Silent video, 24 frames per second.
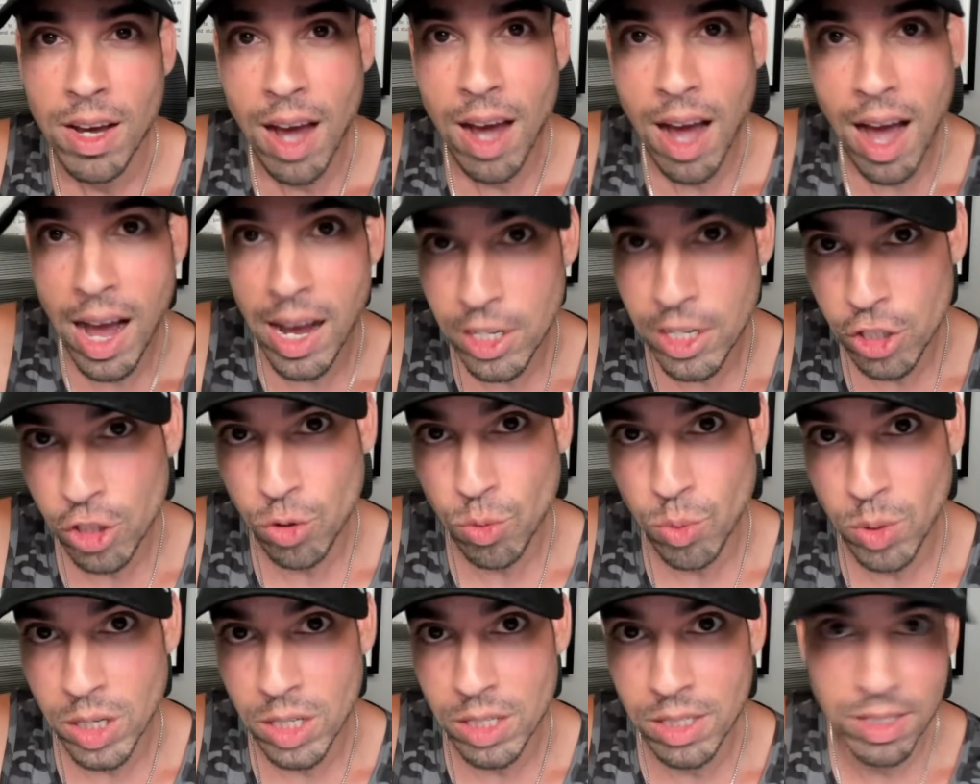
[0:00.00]
i
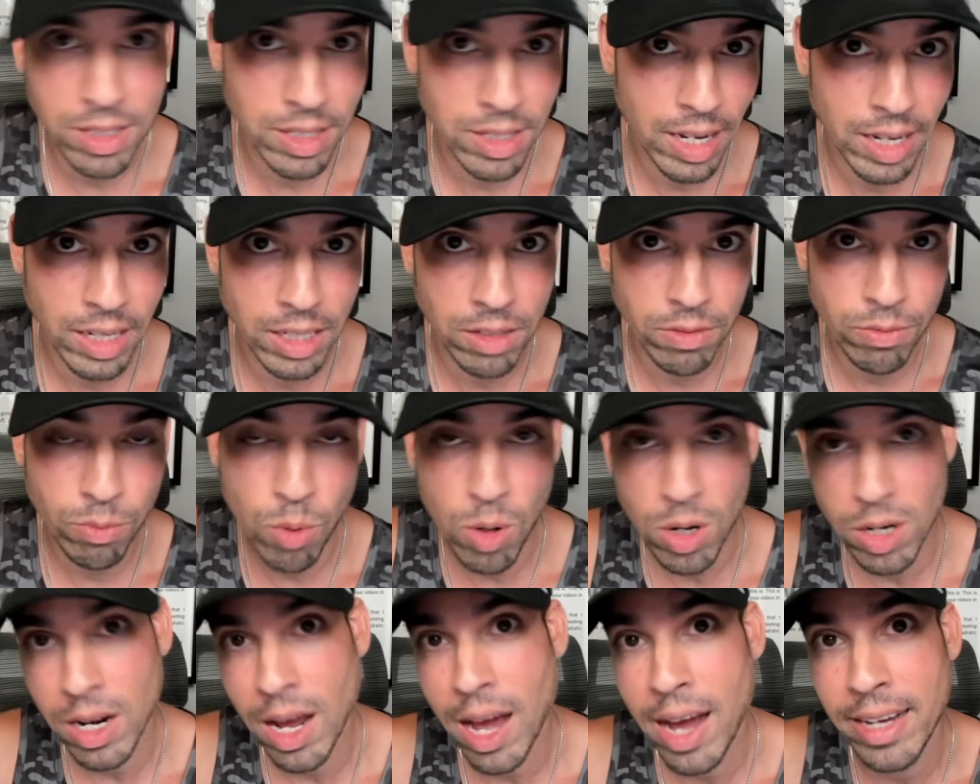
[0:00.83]
squared is negative
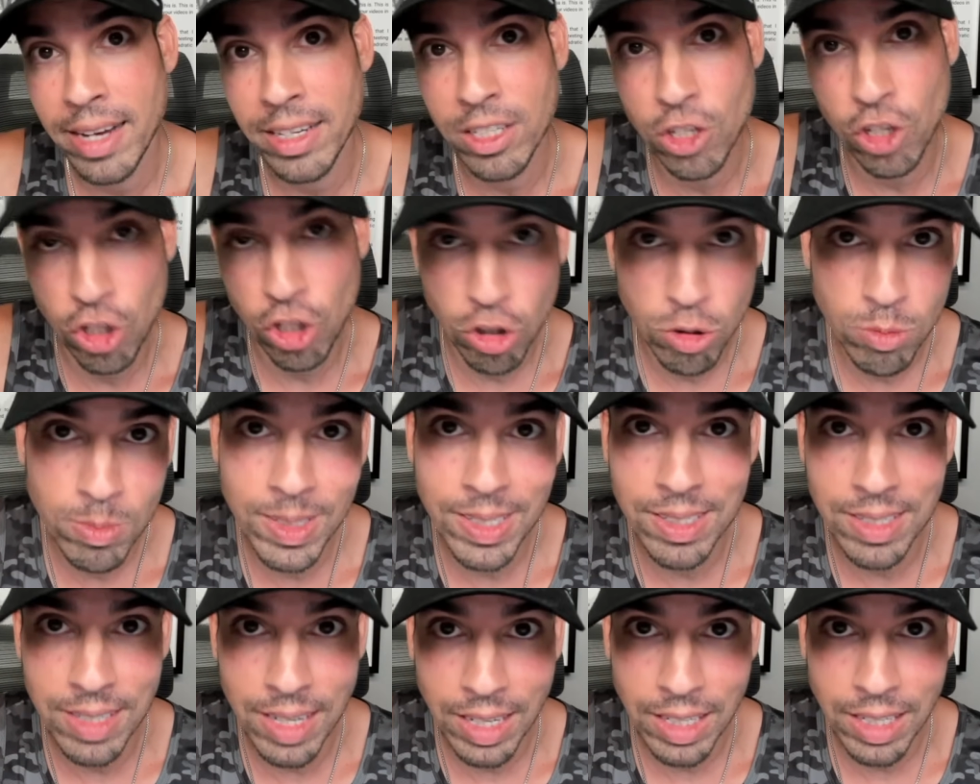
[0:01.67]
1, i cubed
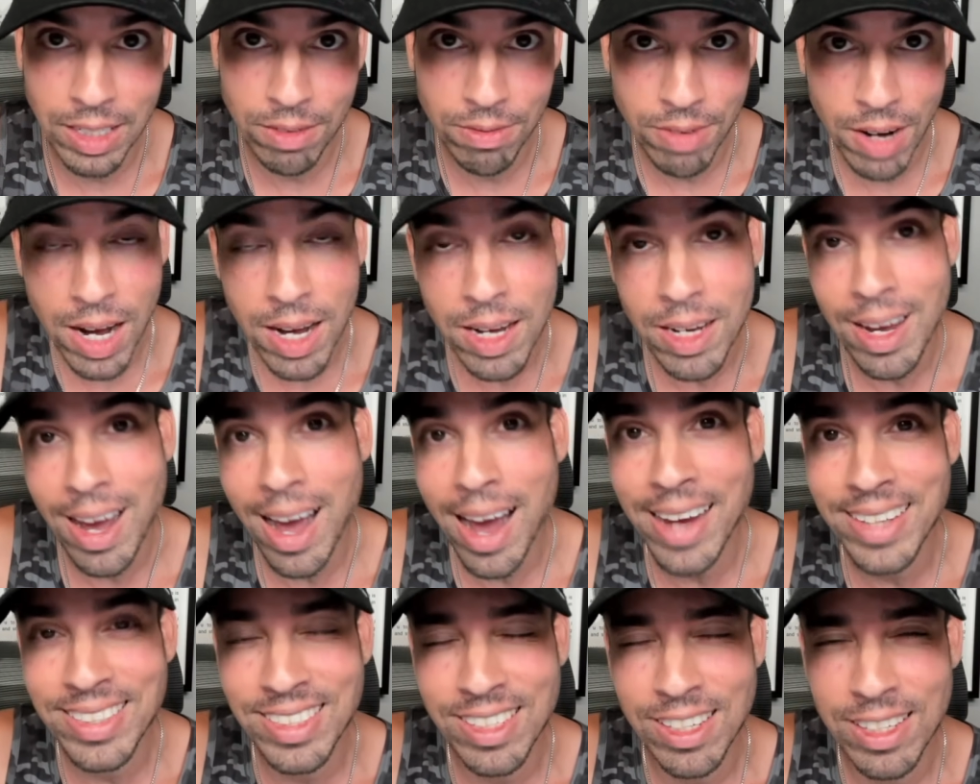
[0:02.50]
is negative i,
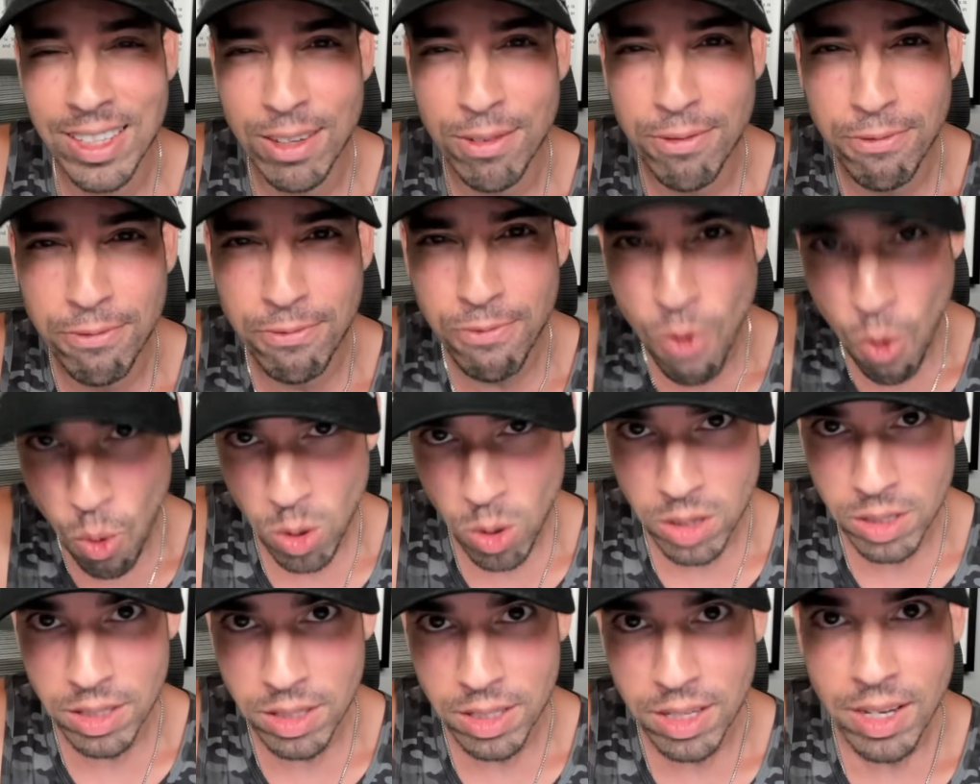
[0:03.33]
i to the
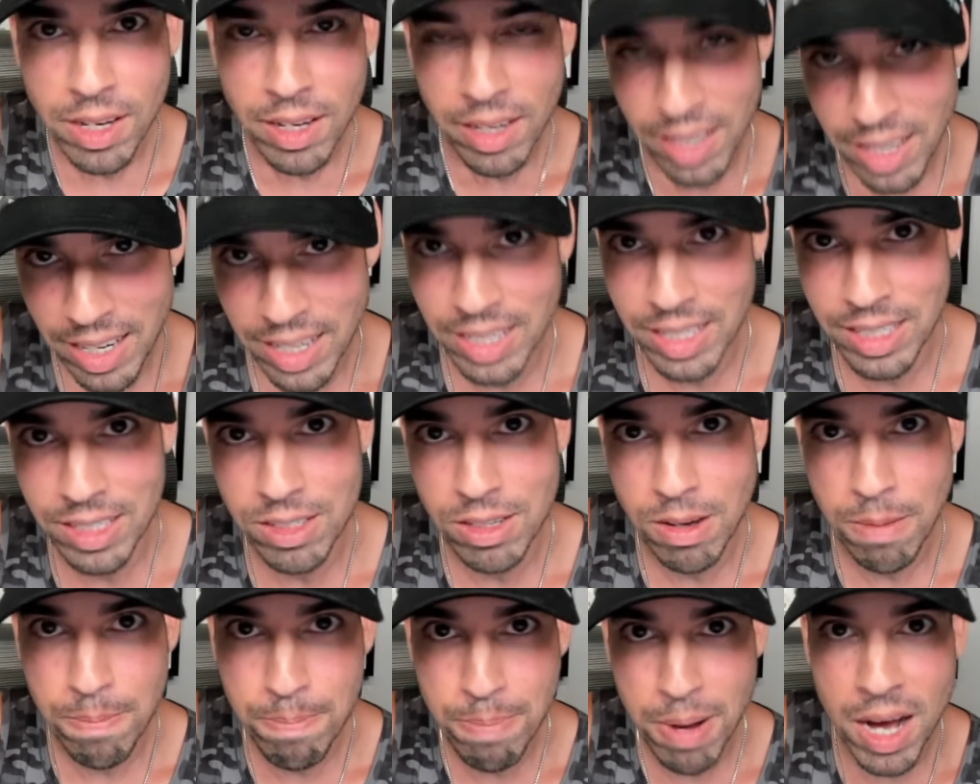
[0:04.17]
fourth is
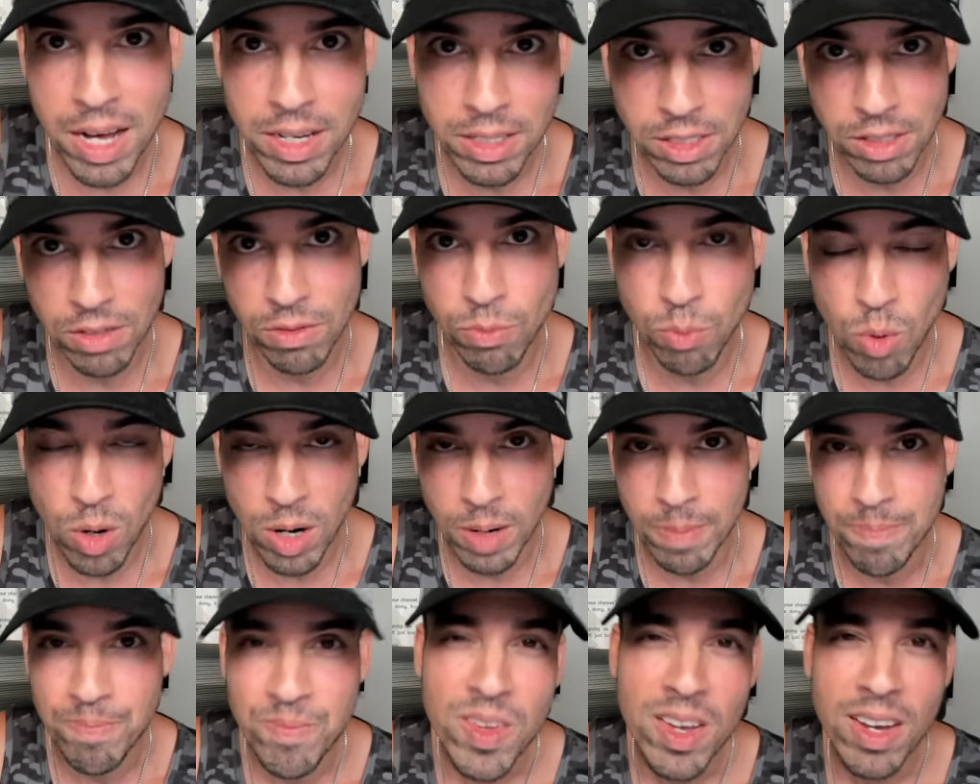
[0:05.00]
positive
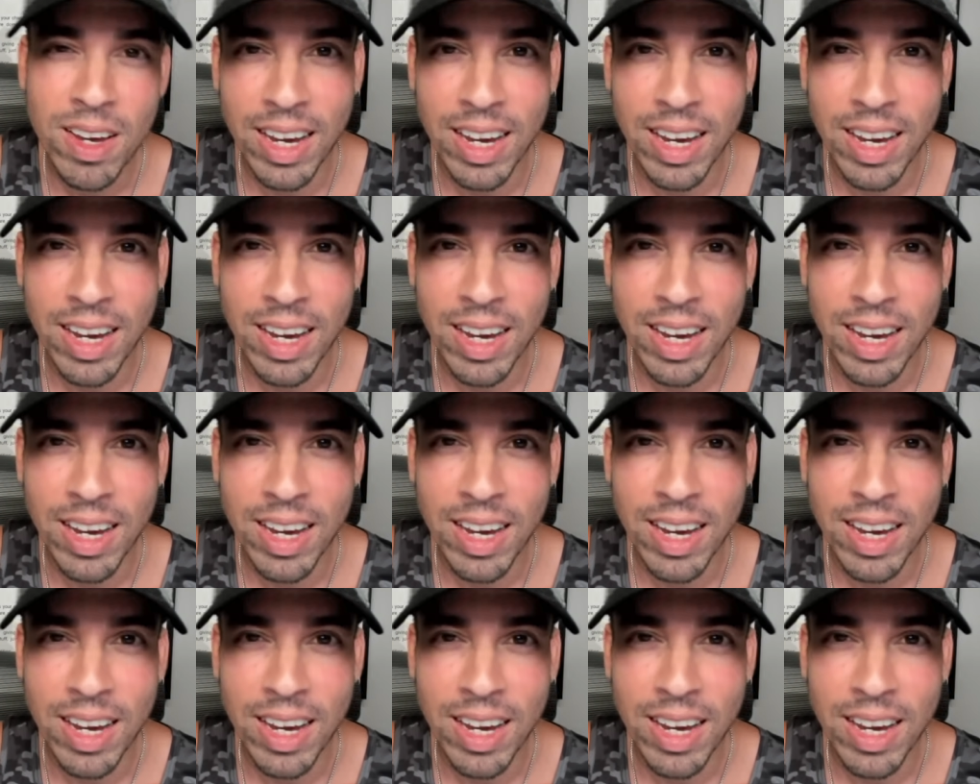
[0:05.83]
1.